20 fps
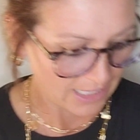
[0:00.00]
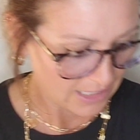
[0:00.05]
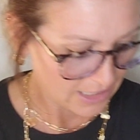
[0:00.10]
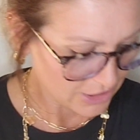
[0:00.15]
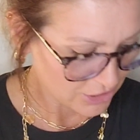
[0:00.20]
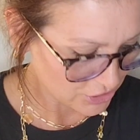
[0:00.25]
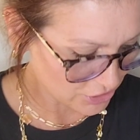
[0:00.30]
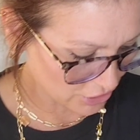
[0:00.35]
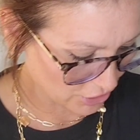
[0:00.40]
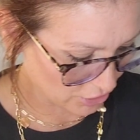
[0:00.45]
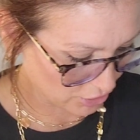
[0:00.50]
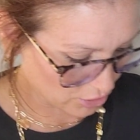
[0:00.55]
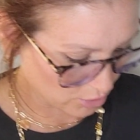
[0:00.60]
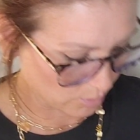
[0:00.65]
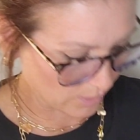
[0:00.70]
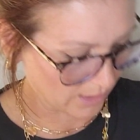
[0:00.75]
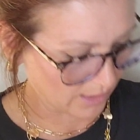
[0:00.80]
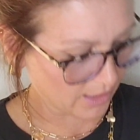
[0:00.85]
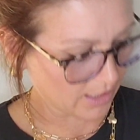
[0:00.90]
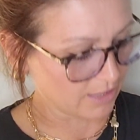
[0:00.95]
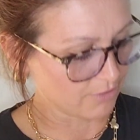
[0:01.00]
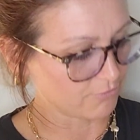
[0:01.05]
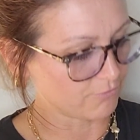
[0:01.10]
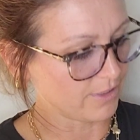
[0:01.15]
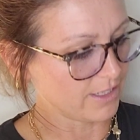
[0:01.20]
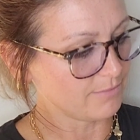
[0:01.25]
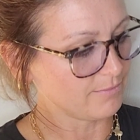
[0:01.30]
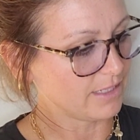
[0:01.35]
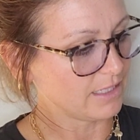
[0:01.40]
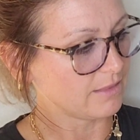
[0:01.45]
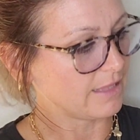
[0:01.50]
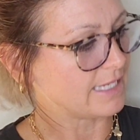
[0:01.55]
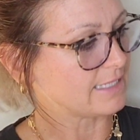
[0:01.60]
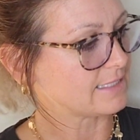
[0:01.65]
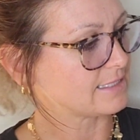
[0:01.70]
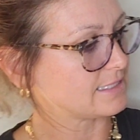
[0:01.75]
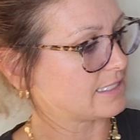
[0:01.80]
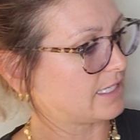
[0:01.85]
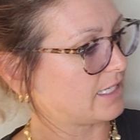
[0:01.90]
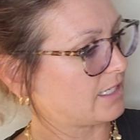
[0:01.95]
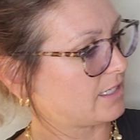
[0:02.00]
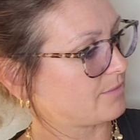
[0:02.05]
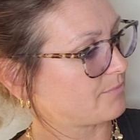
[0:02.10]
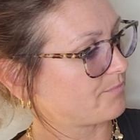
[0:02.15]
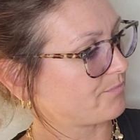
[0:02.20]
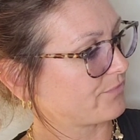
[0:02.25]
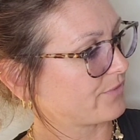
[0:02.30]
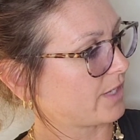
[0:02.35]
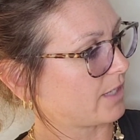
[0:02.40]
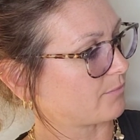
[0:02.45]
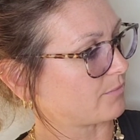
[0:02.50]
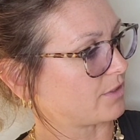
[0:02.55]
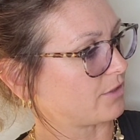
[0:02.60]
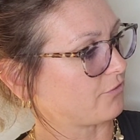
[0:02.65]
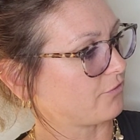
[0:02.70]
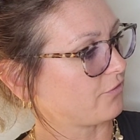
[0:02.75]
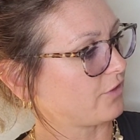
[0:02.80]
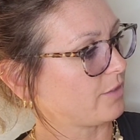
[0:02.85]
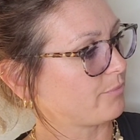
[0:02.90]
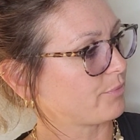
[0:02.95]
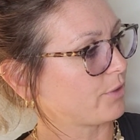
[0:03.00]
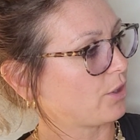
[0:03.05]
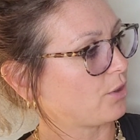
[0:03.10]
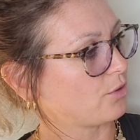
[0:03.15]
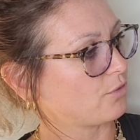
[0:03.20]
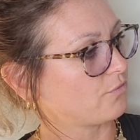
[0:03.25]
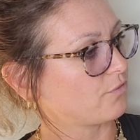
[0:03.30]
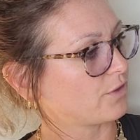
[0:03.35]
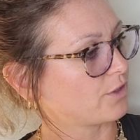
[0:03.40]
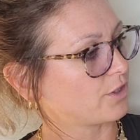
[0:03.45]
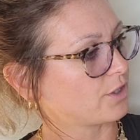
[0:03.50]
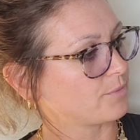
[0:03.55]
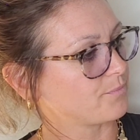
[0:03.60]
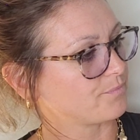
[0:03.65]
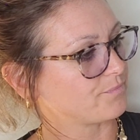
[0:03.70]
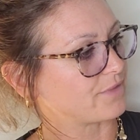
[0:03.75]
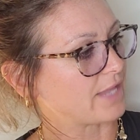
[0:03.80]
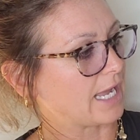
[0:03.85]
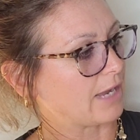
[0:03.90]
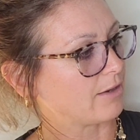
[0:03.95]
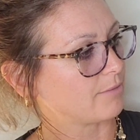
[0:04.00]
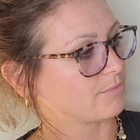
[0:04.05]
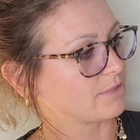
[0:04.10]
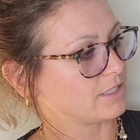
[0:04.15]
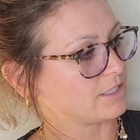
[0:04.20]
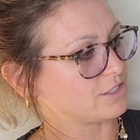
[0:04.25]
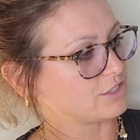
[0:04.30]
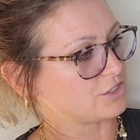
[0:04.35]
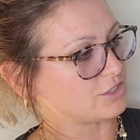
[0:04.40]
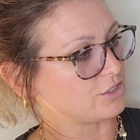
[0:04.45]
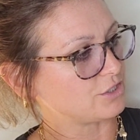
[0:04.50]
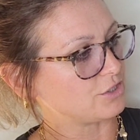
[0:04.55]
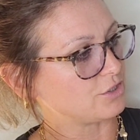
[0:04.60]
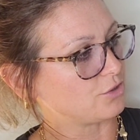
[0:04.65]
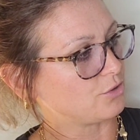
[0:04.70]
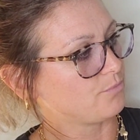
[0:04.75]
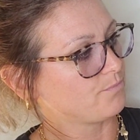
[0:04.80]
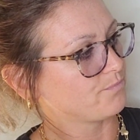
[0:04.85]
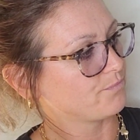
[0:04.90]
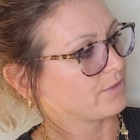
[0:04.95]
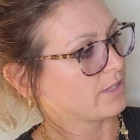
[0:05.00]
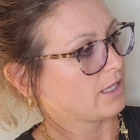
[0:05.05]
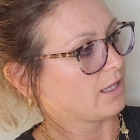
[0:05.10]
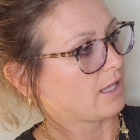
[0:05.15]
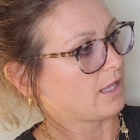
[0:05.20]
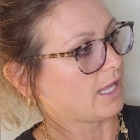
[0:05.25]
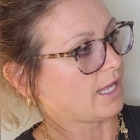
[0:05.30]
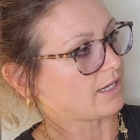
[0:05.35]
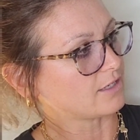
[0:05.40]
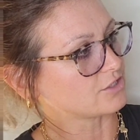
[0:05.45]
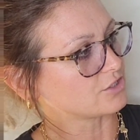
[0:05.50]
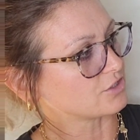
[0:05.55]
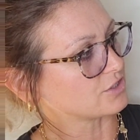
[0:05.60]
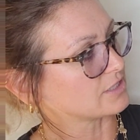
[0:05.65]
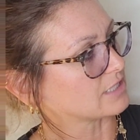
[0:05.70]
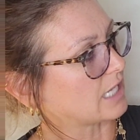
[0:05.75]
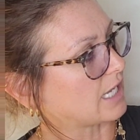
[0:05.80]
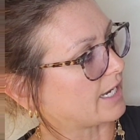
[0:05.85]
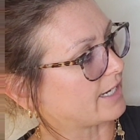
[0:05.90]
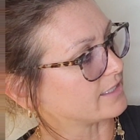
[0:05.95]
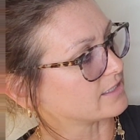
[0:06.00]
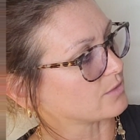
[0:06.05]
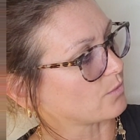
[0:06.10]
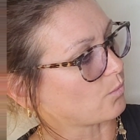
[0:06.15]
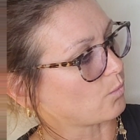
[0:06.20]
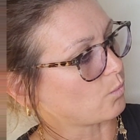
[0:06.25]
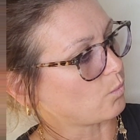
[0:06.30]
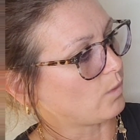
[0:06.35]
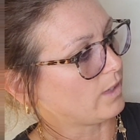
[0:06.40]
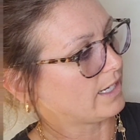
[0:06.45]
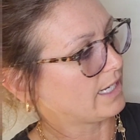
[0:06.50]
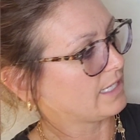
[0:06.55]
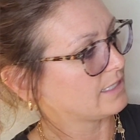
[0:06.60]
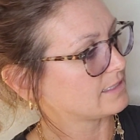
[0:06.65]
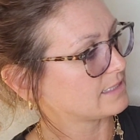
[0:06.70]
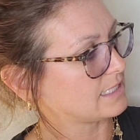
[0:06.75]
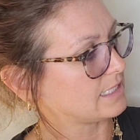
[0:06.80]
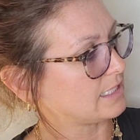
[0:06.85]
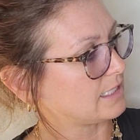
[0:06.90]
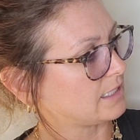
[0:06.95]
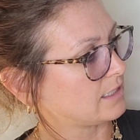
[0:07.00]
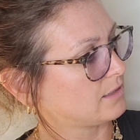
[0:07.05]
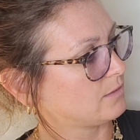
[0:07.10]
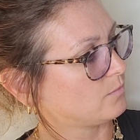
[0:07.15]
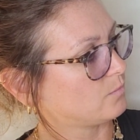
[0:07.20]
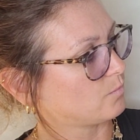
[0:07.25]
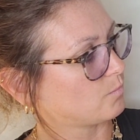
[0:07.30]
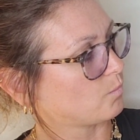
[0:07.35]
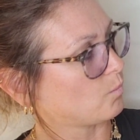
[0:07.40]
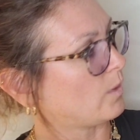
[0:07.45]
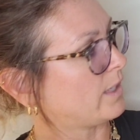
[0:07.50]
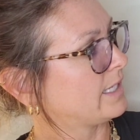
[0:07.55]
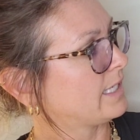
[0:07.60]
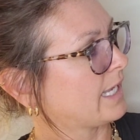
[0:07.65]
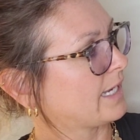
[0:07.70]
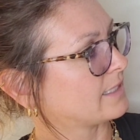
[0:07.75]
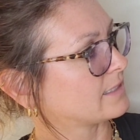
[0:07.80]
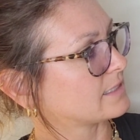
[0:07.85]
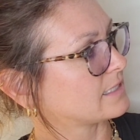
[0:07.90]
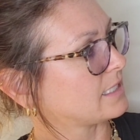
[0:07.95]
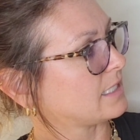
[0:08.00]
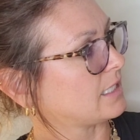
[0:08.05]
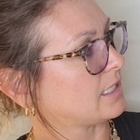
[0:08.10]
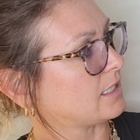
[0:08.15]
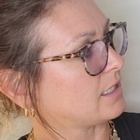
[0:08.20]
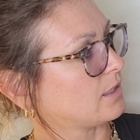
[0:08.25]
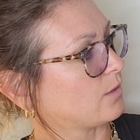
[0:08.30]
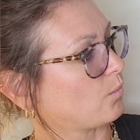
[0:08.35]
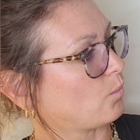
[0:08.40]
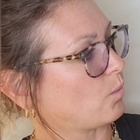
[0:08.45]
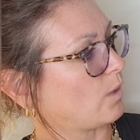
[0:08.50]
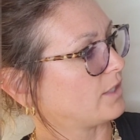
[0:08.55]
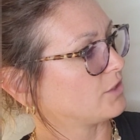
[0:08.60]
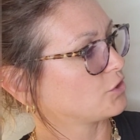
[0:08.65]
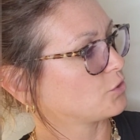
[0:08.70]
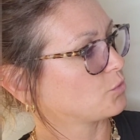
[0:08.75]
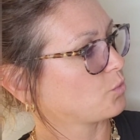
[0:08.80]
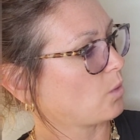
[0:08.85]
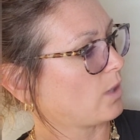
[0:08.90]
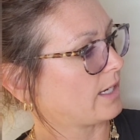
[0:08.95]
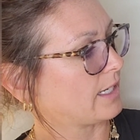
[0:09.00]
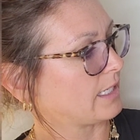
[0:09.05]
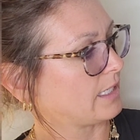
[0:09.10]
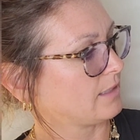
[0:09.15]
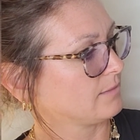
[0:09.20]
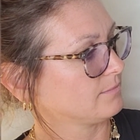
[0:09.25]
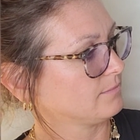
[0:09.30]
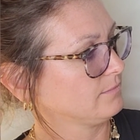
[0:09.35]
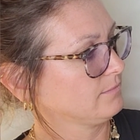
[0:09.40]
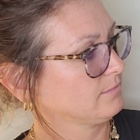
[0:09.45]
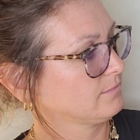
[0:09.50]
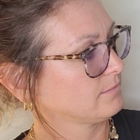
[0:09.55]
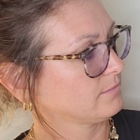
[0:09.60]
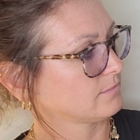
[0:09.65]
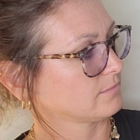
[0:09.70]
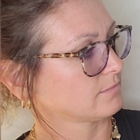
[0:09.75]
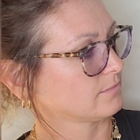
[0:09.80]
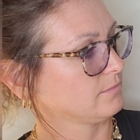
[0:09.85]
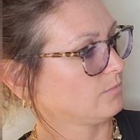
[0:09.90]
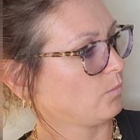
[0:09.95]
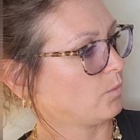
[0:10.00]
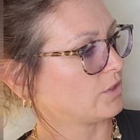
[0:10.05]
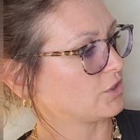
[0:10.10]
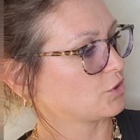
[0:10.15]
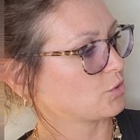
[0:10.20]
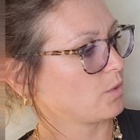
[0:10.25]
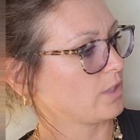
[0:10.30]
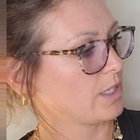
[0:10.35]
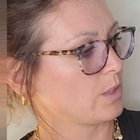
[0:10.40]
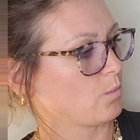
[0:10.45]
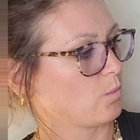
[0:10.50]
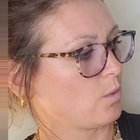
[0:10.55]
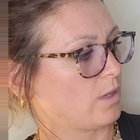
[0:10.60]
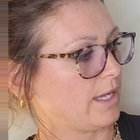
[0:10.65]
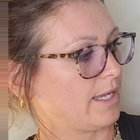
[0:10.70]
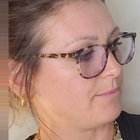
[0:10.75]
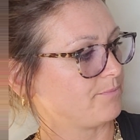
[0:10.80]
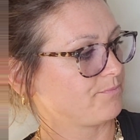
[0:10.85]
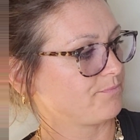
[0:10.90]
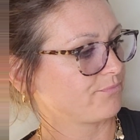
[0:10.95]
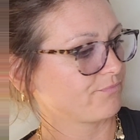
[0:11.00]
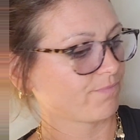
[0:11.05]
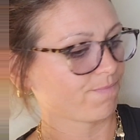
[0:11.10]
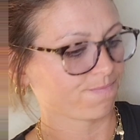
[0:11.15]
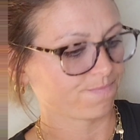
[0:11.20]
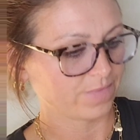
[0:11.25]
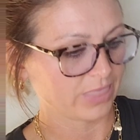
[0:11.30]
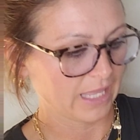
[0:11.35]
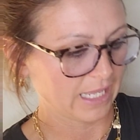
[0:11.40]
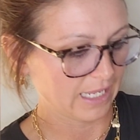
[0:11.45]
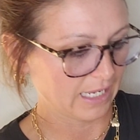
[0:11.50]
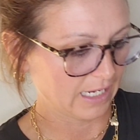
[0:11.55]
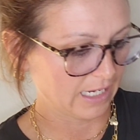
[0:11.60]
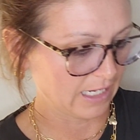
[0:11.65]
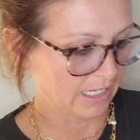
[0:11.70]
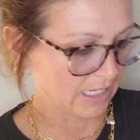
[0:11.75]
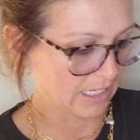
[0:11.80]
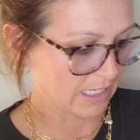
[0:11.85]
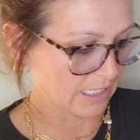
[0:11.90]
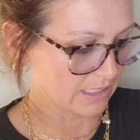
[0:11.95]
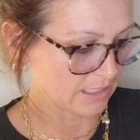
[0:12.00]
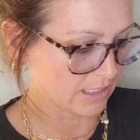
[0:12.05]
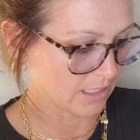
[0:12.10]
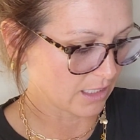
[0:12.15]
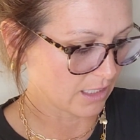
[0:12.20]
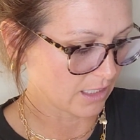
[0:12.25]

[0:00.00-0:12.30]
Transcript: So I've read my lesson. I'm going to flip over. Now I'm going to do exercise 118, 119, 120, 121, and